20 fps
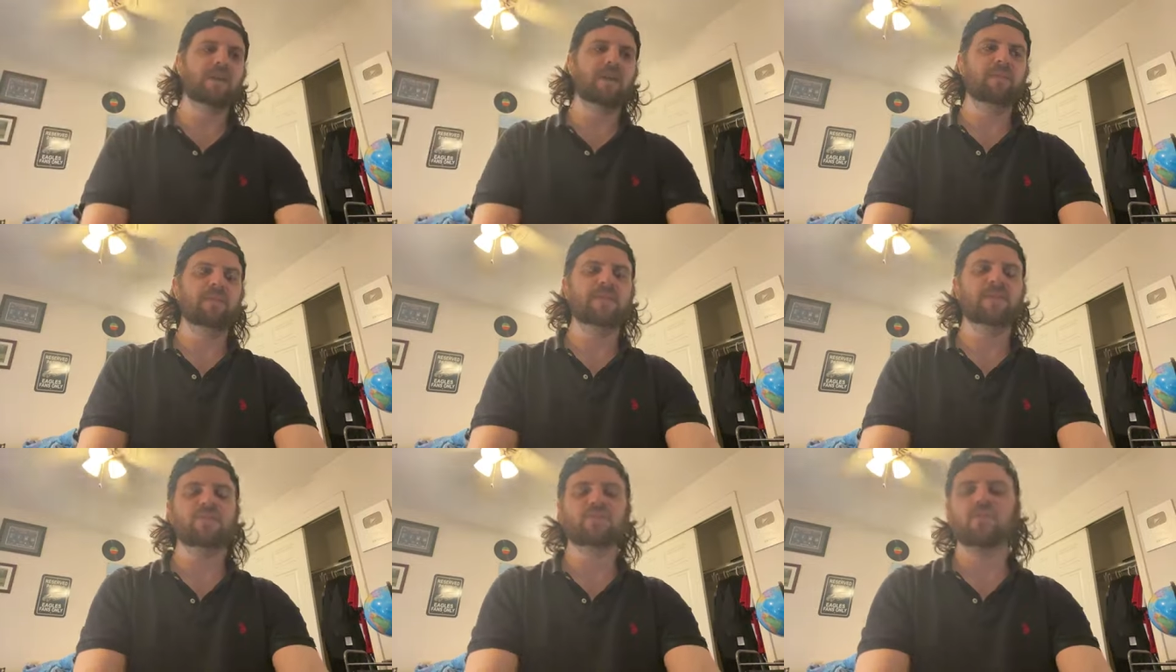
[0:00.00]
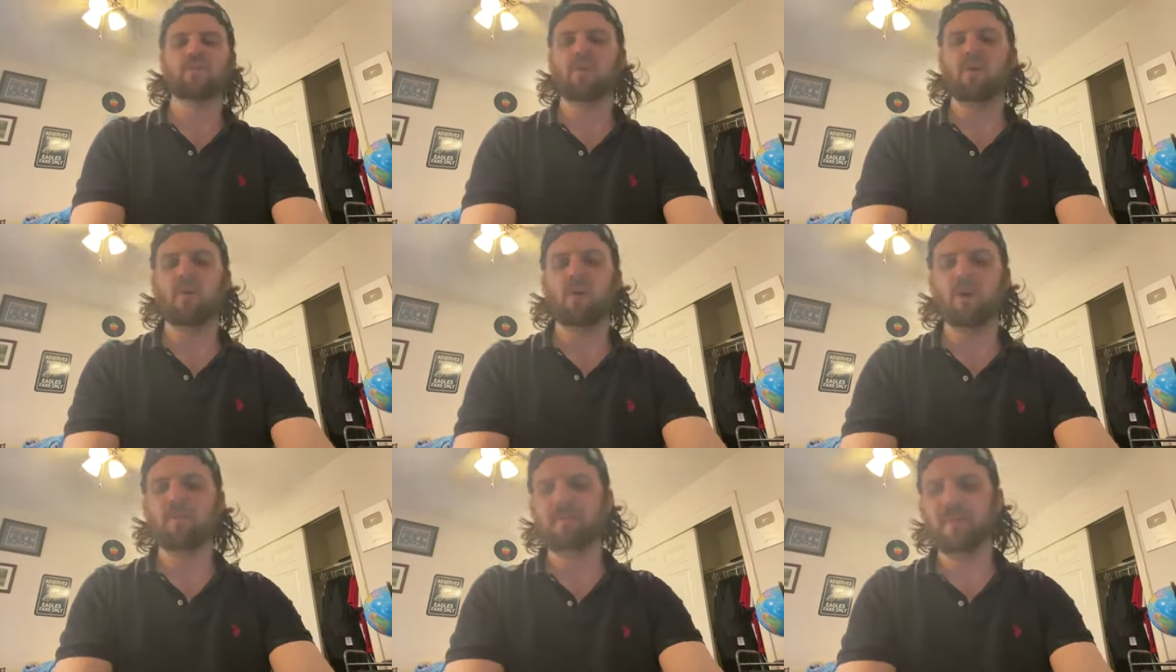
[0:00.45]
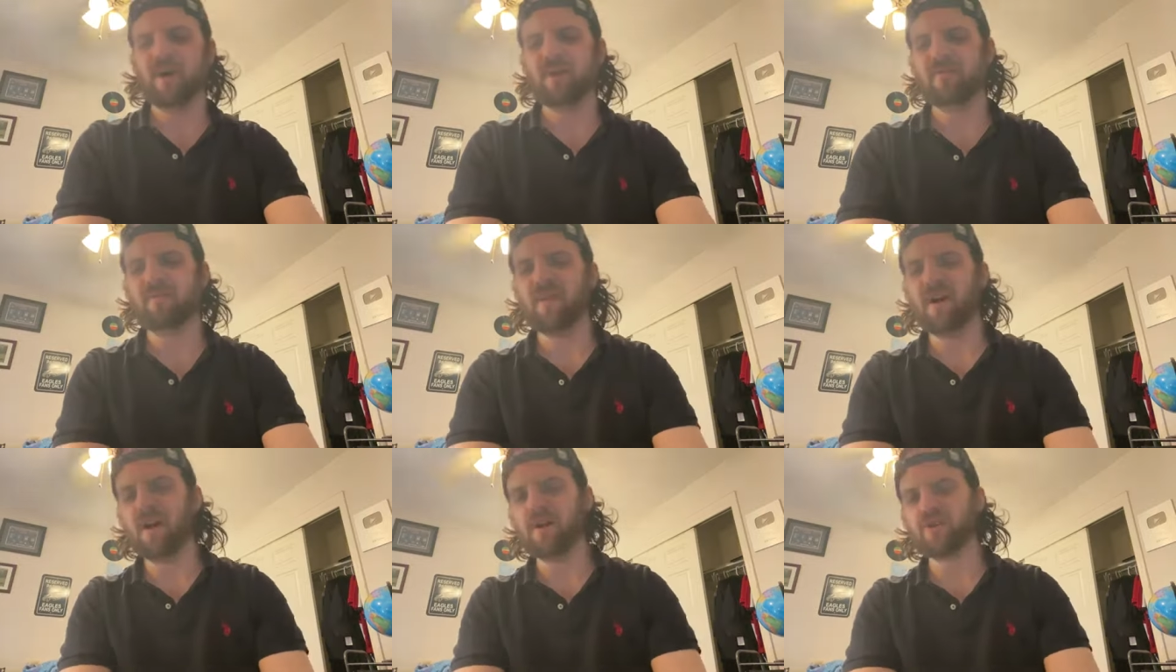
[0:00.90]
And these are all
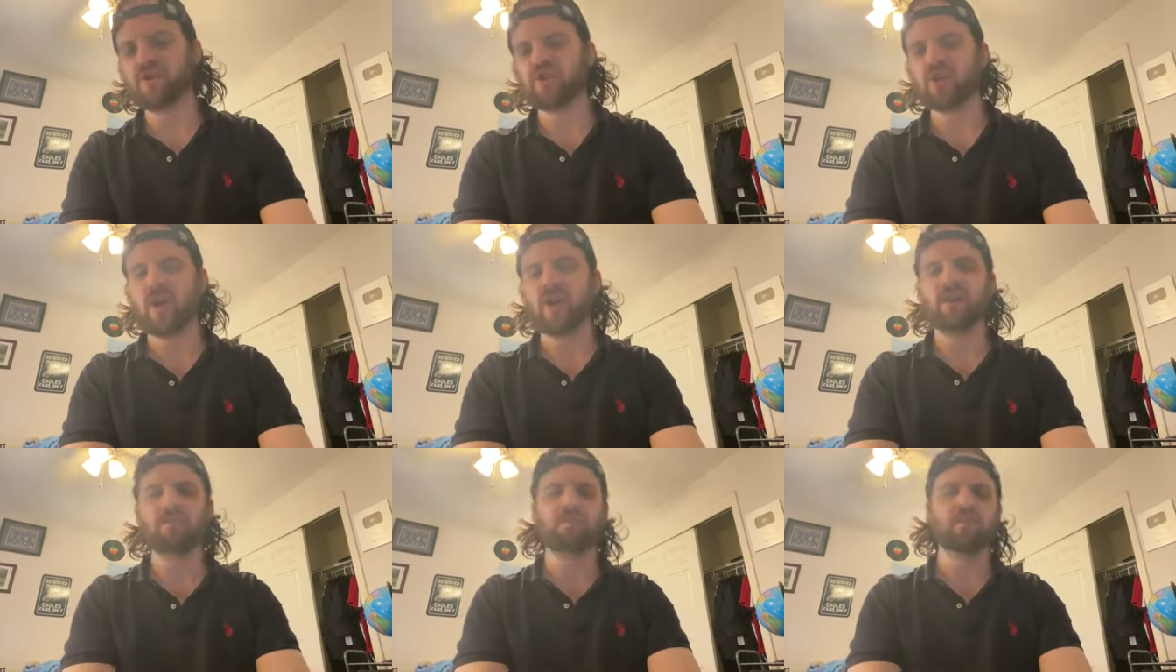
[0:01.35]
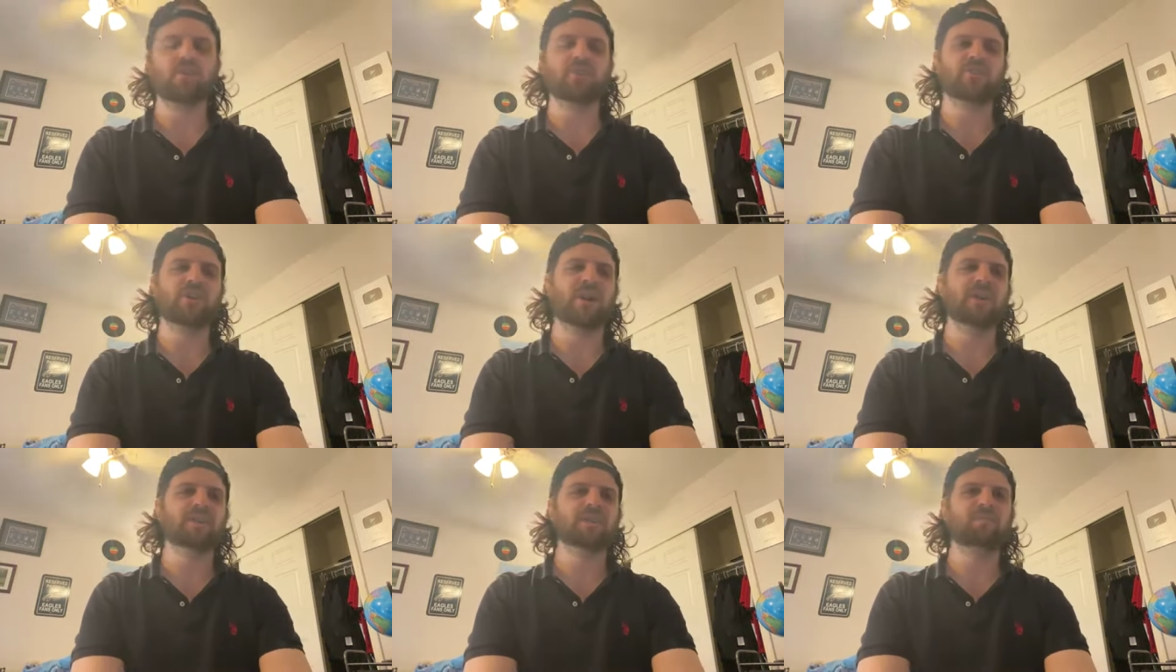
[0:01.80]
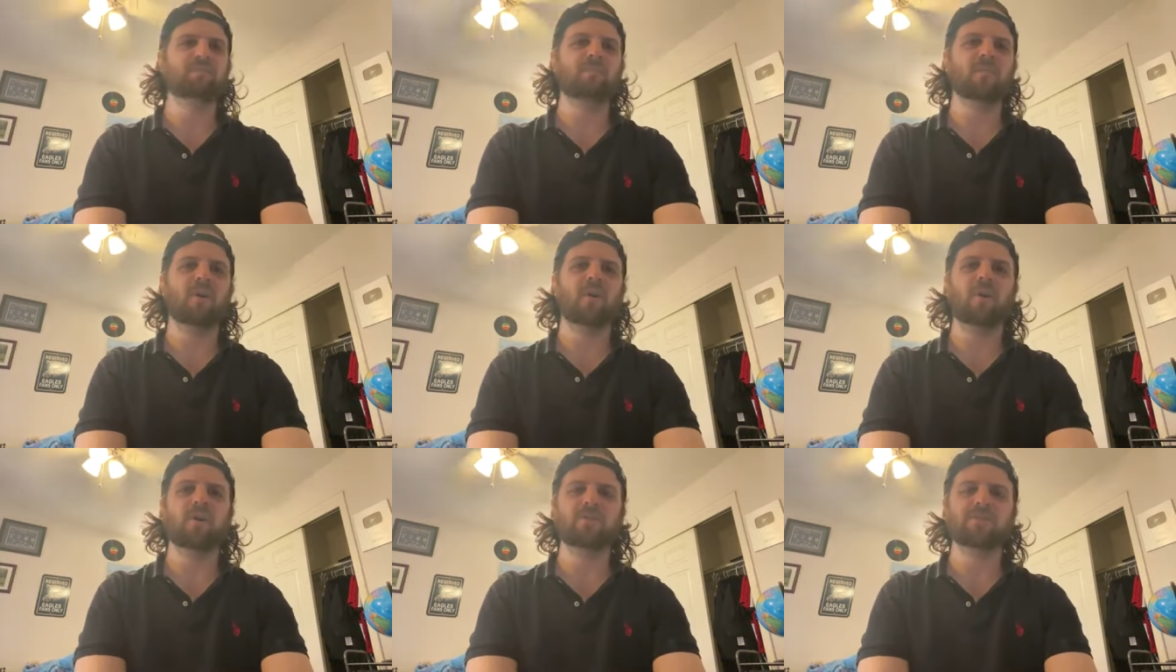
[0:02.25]
pedophiles trying to project and,
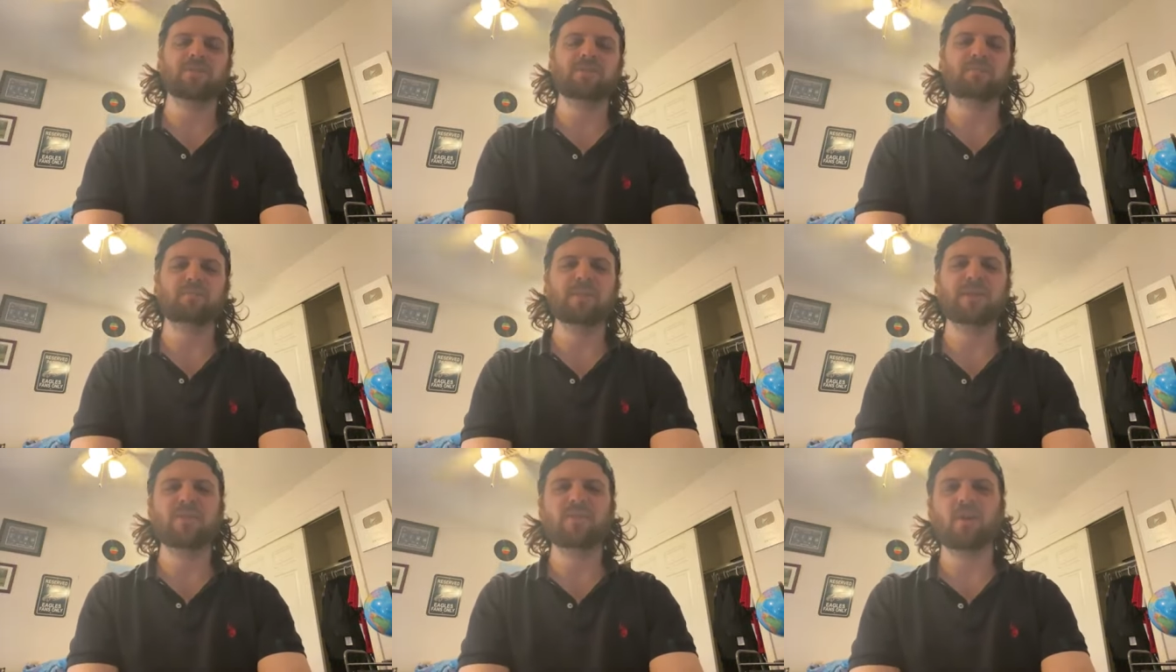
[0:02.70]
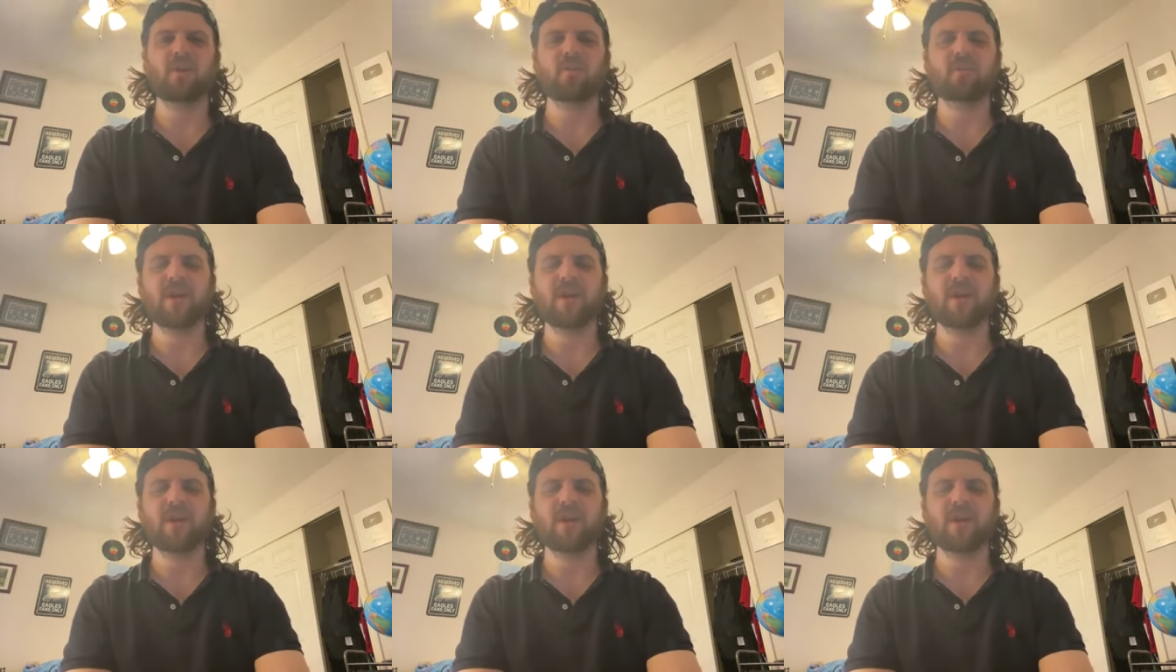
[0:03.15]
onto me though.